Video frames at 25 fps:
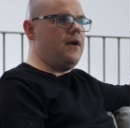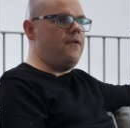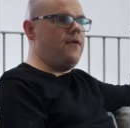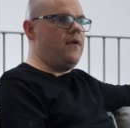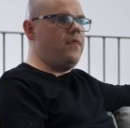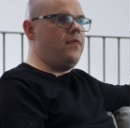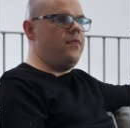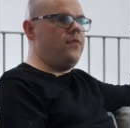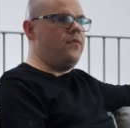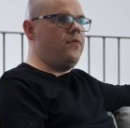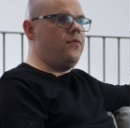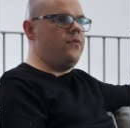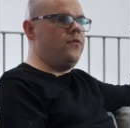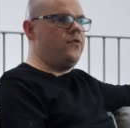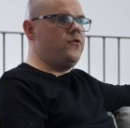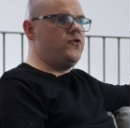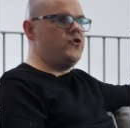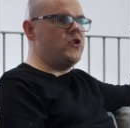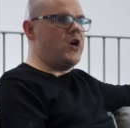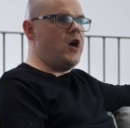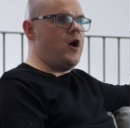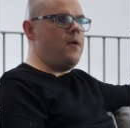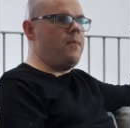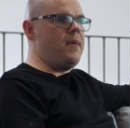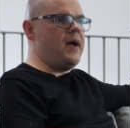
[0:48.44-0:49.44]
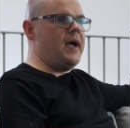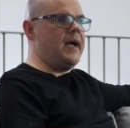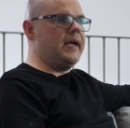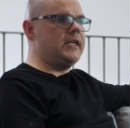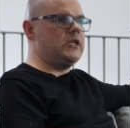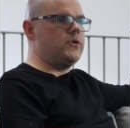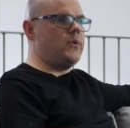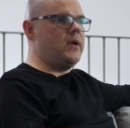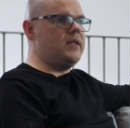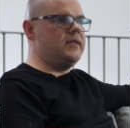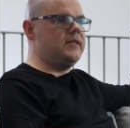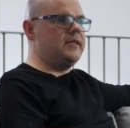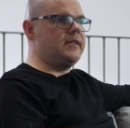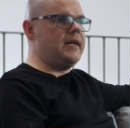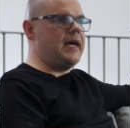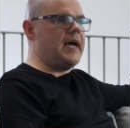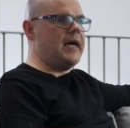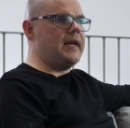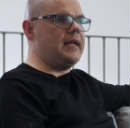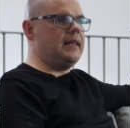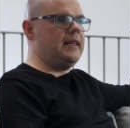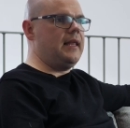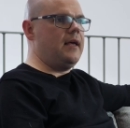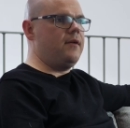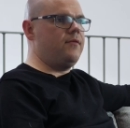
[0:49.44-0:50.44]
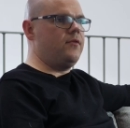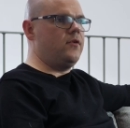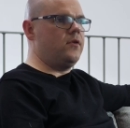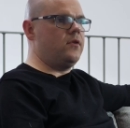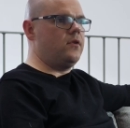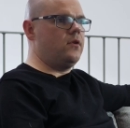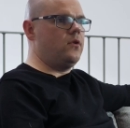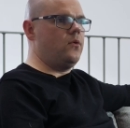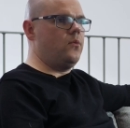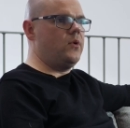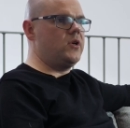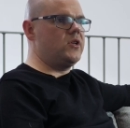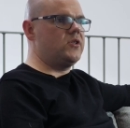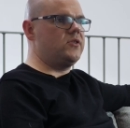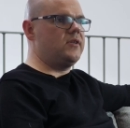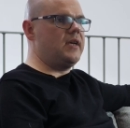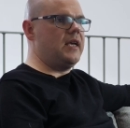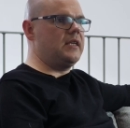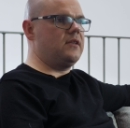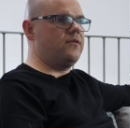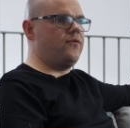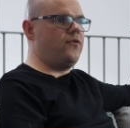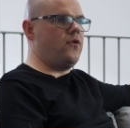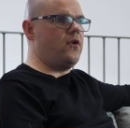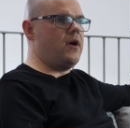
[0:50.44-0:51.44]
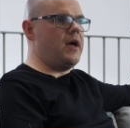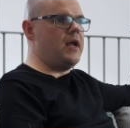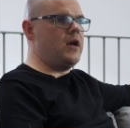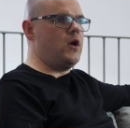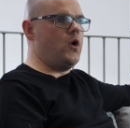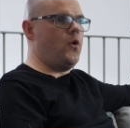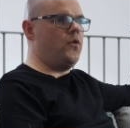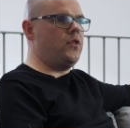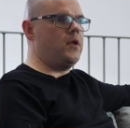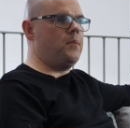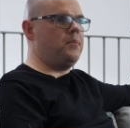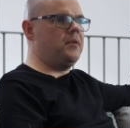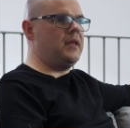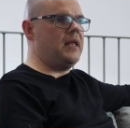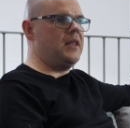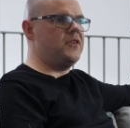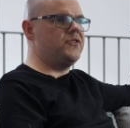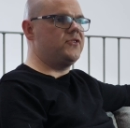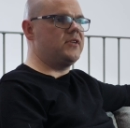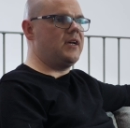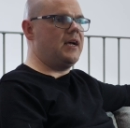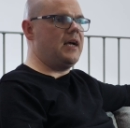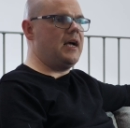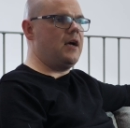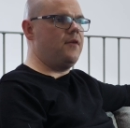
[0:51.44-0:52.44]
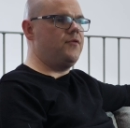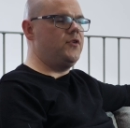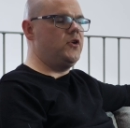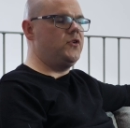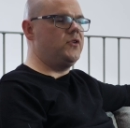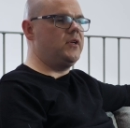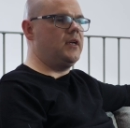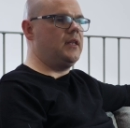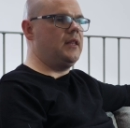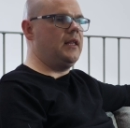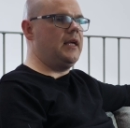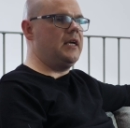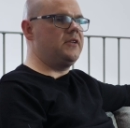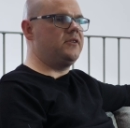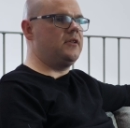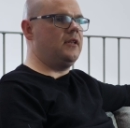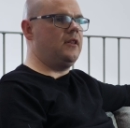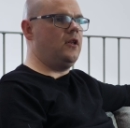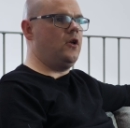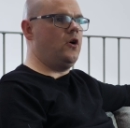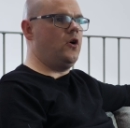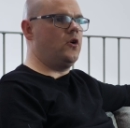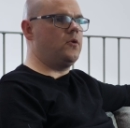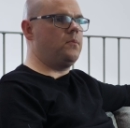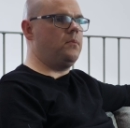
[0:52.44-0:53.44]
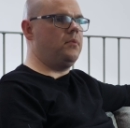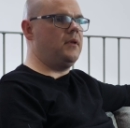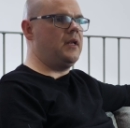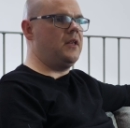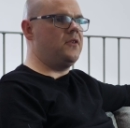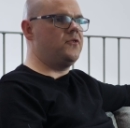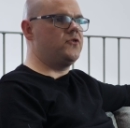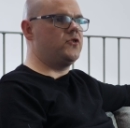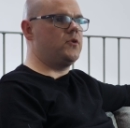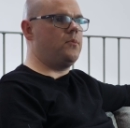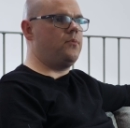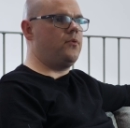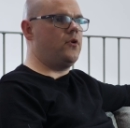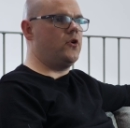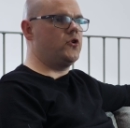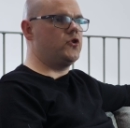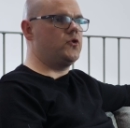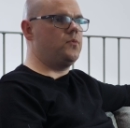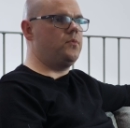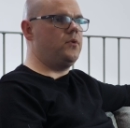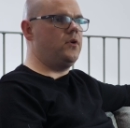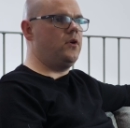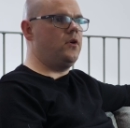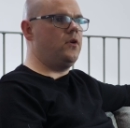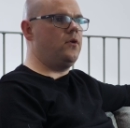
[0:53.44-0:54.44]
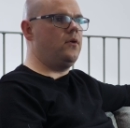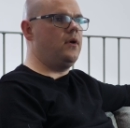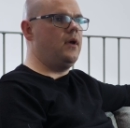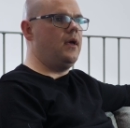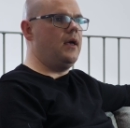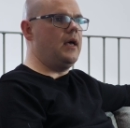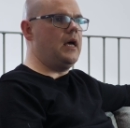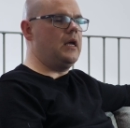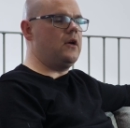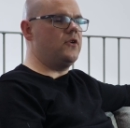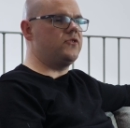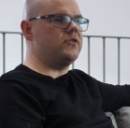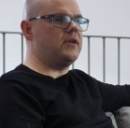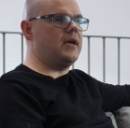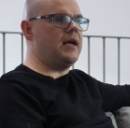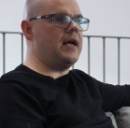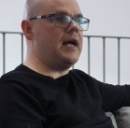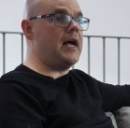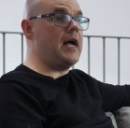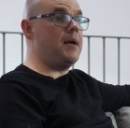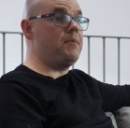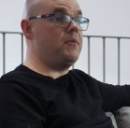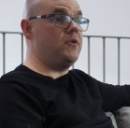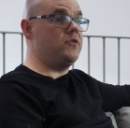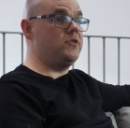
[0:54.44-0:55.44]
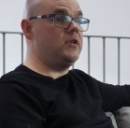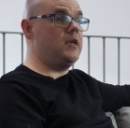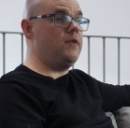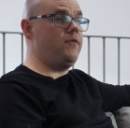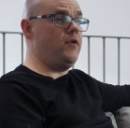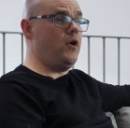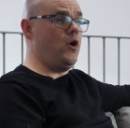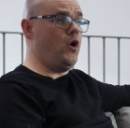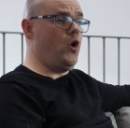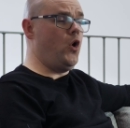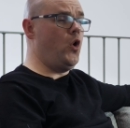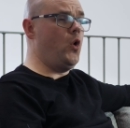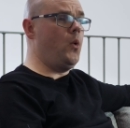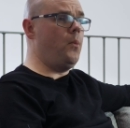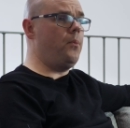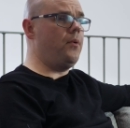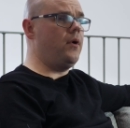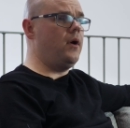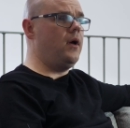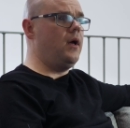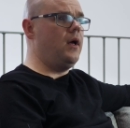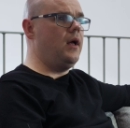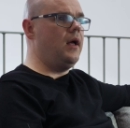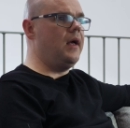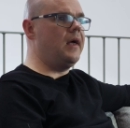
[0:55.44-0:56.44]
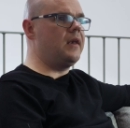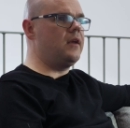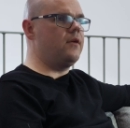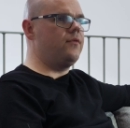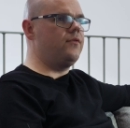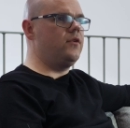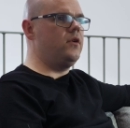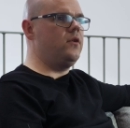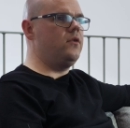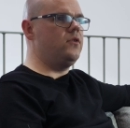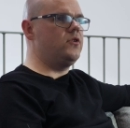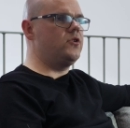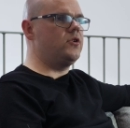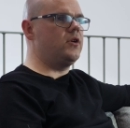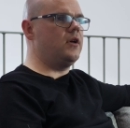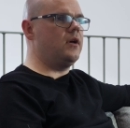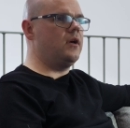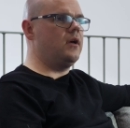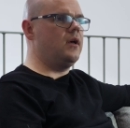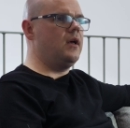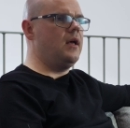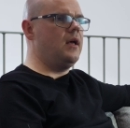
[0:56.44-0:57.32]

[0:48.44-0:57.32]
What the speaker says: I read Jeremiah 29:11, which says, "For I know the plans I have for you, declares the Lord, plans to prosper you and not to harm you, to give you hope and a future."